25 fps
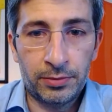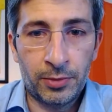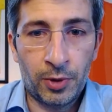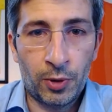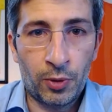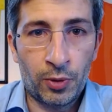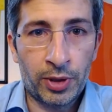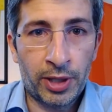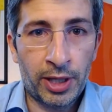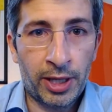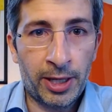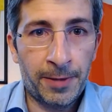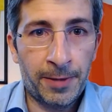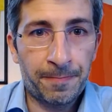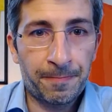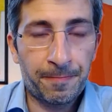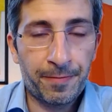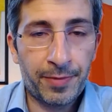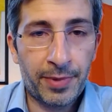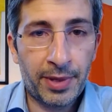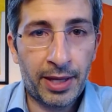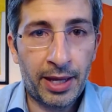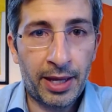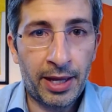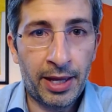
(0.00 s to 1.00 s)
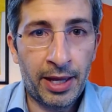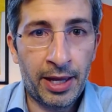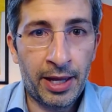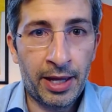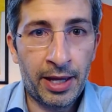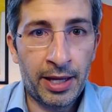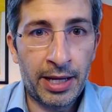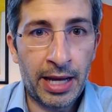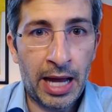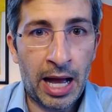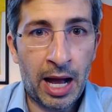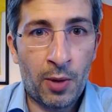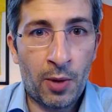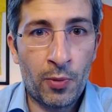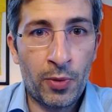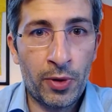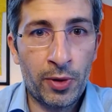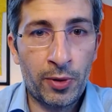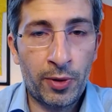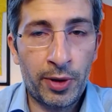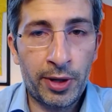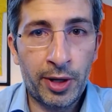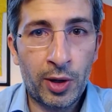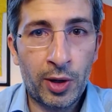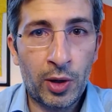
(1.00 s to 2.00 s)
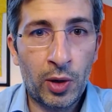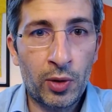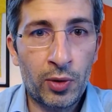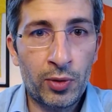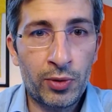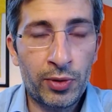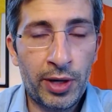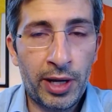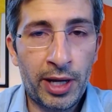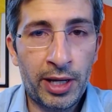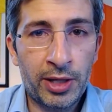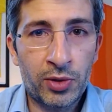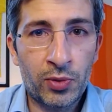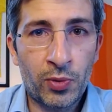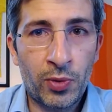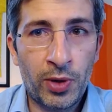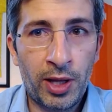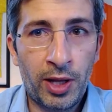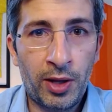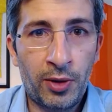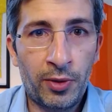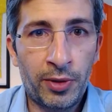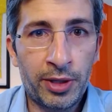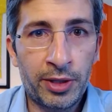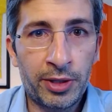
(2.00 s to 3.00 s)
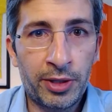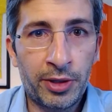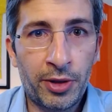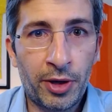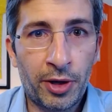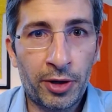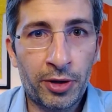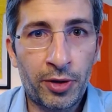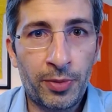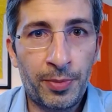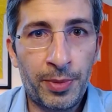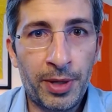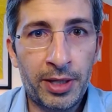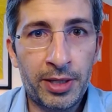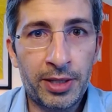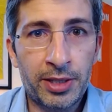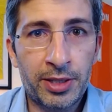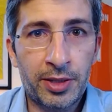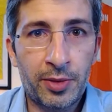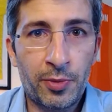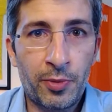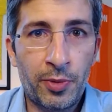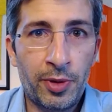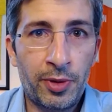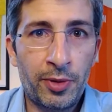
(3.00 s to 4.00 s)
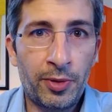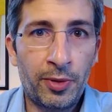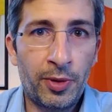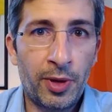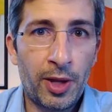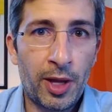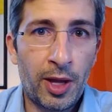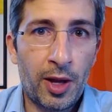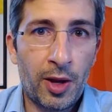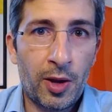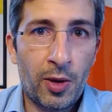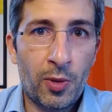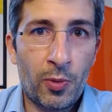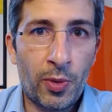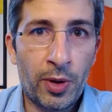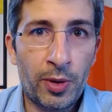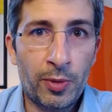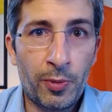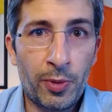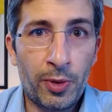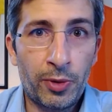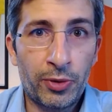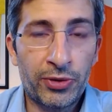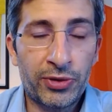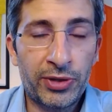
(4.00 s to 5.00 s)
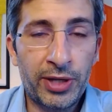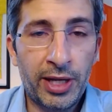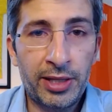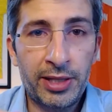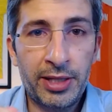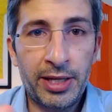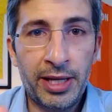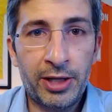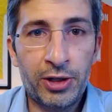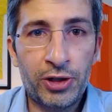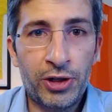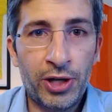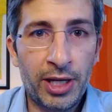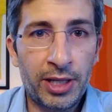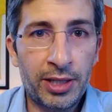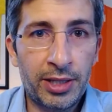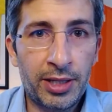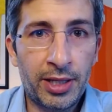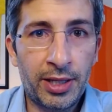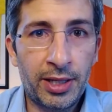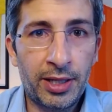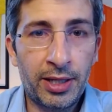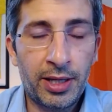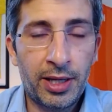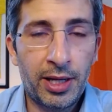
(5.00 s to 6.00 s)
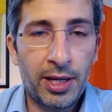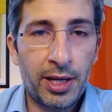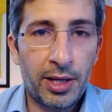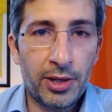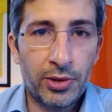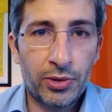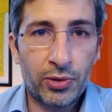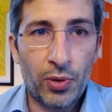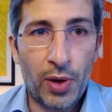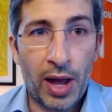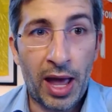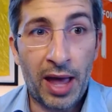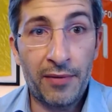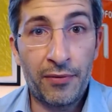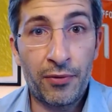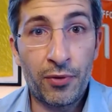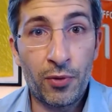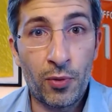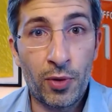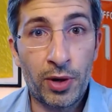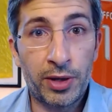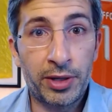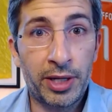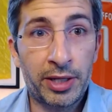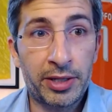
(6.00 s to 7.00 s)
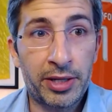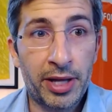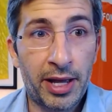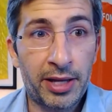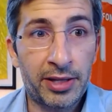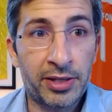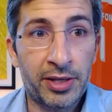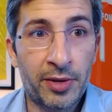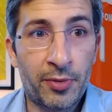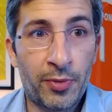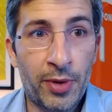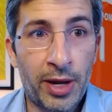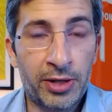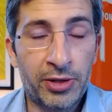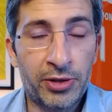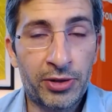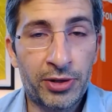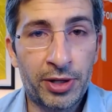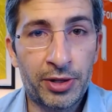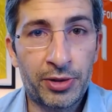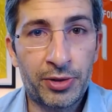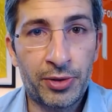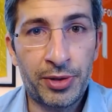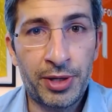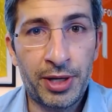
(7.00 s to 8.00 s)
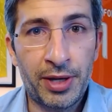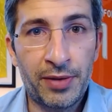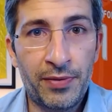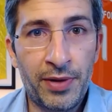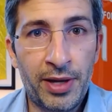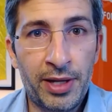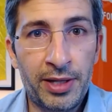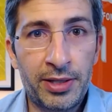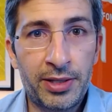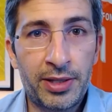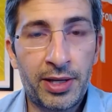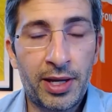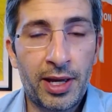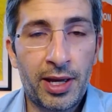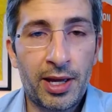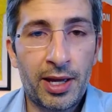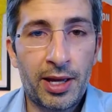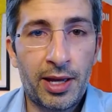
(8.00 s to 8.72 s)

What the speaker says: Okay, and I will include as well in the documents, when we'll send the agenda to everyone that has registered to the event,